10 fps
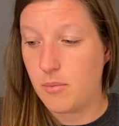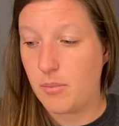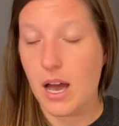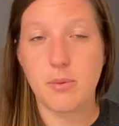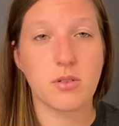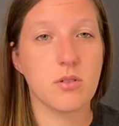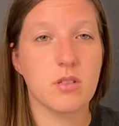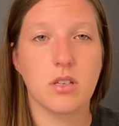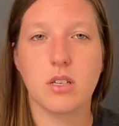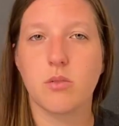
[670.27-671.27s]
popsicle
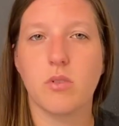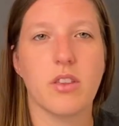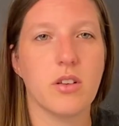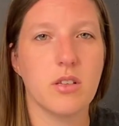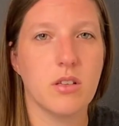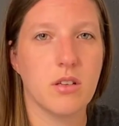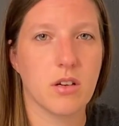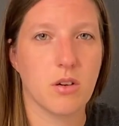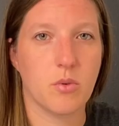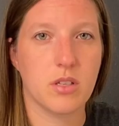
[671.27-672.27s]
sticks
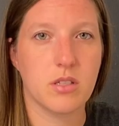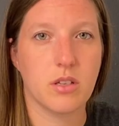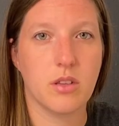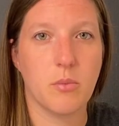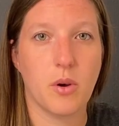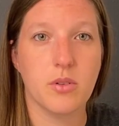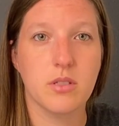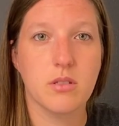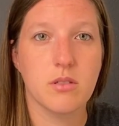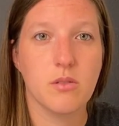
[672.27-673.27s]
withstood the
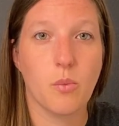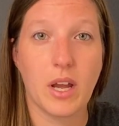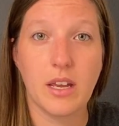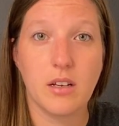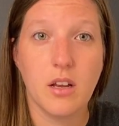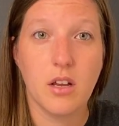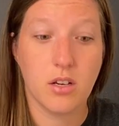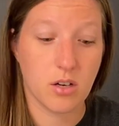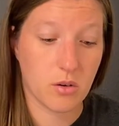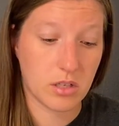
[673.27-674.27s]
most weight,
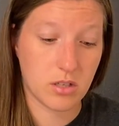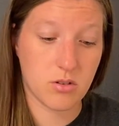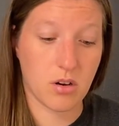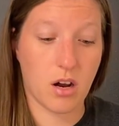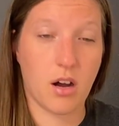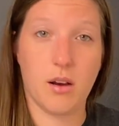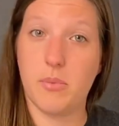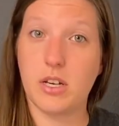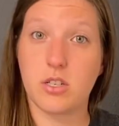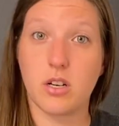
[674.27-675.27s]
you're going to draw a
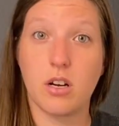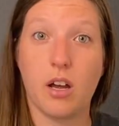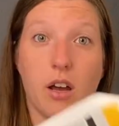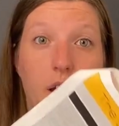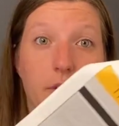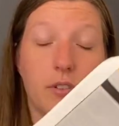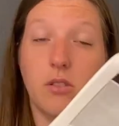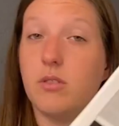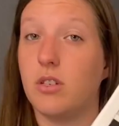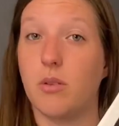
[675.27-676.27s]
picture of
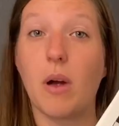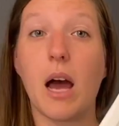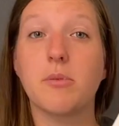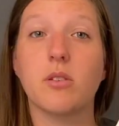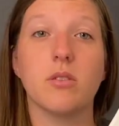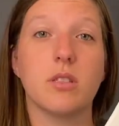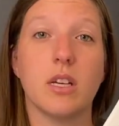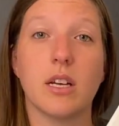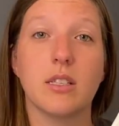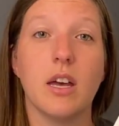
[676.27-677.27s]
using your popsicle
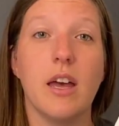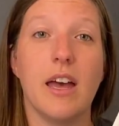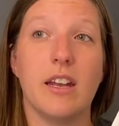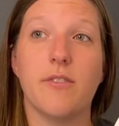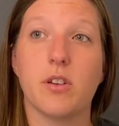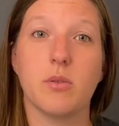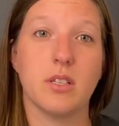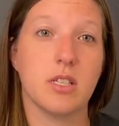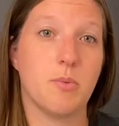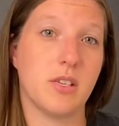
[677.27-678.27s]
sticks. And if there was
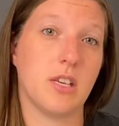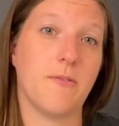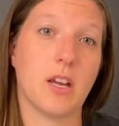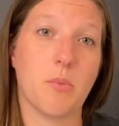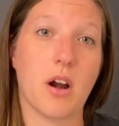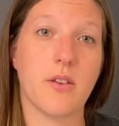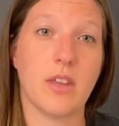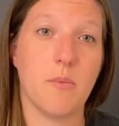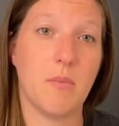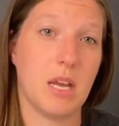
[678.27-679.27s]
a specific part
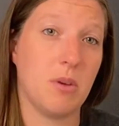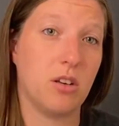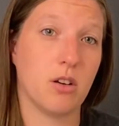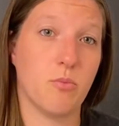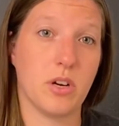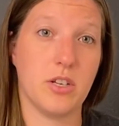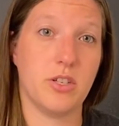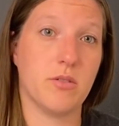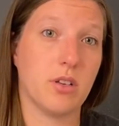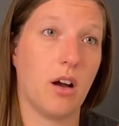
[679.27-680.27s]
that maybe in your bridge
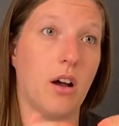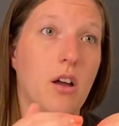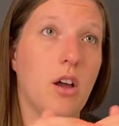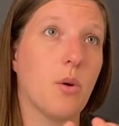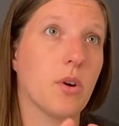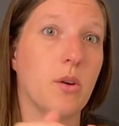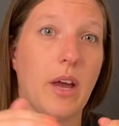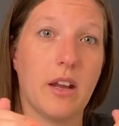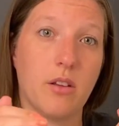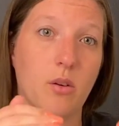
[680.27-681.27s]
you saw where you
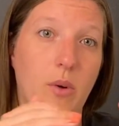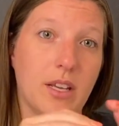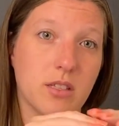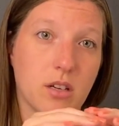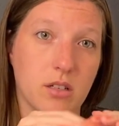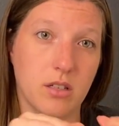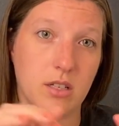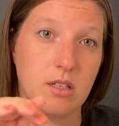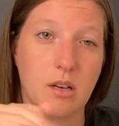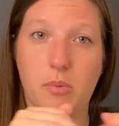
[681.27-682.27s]
added the weight started
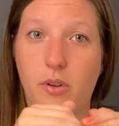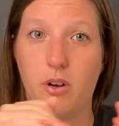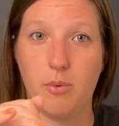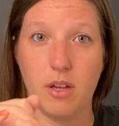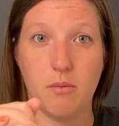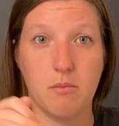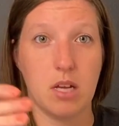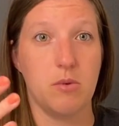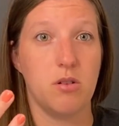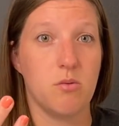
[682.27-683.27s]
to dip a little bit,
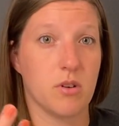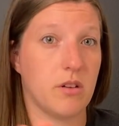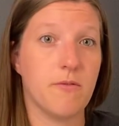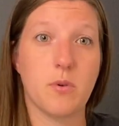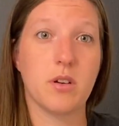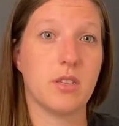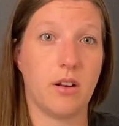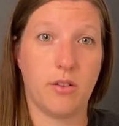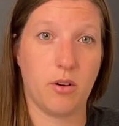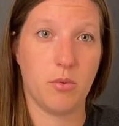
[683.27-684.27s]
maybe you reinforce that
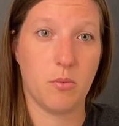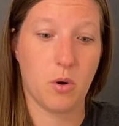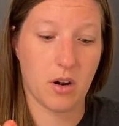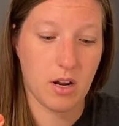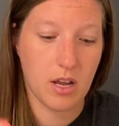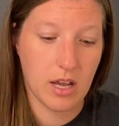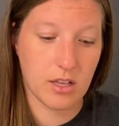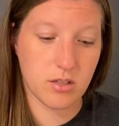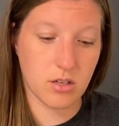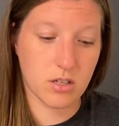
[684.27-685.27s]
a little bit more.
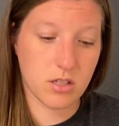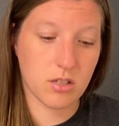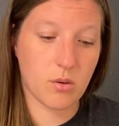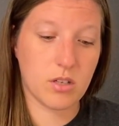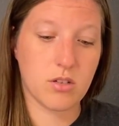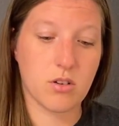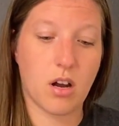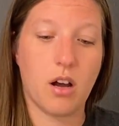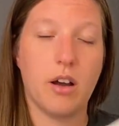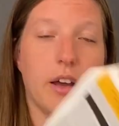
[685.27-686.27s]
And so you're just going to
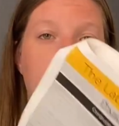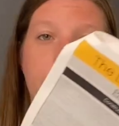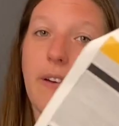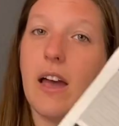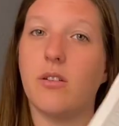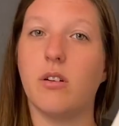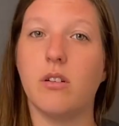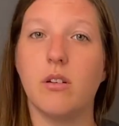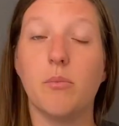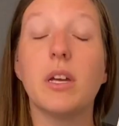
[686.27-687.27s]
draw a
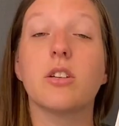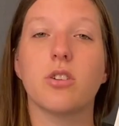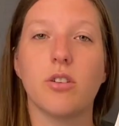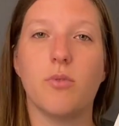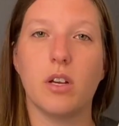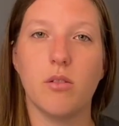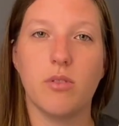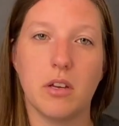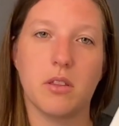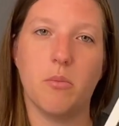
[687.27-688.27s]
final picture of what you
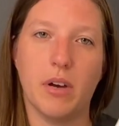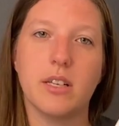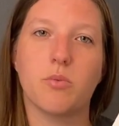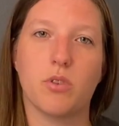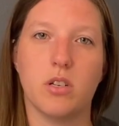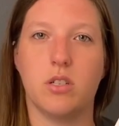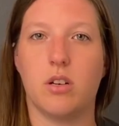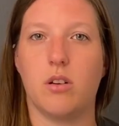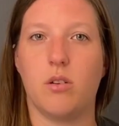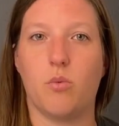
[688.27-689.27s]
think the best bridge
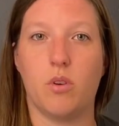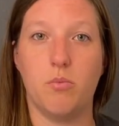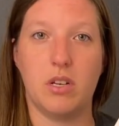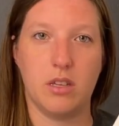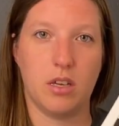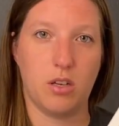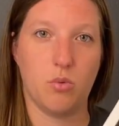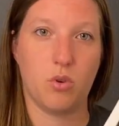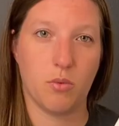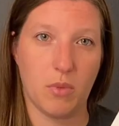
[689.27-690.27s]
would be that
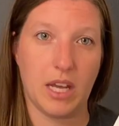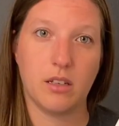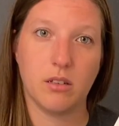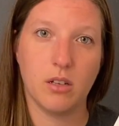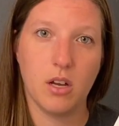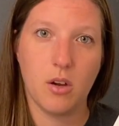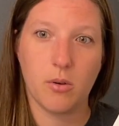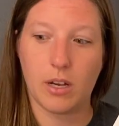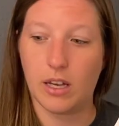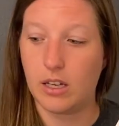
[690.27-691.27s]
you could make.
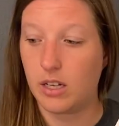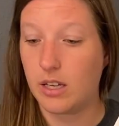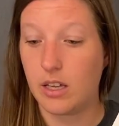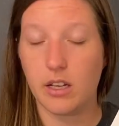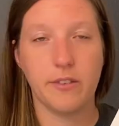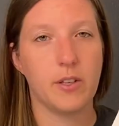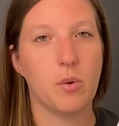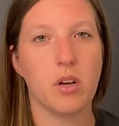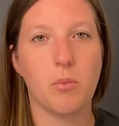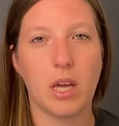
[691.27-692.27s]
Okay, again, if you
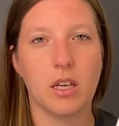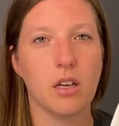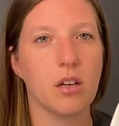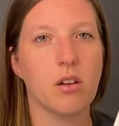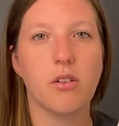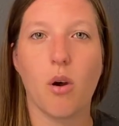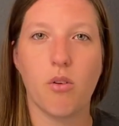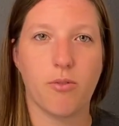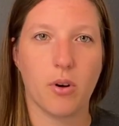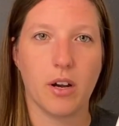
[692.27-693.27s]
want to make it, go
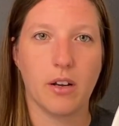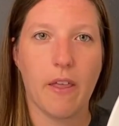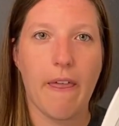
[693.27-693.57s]
for it.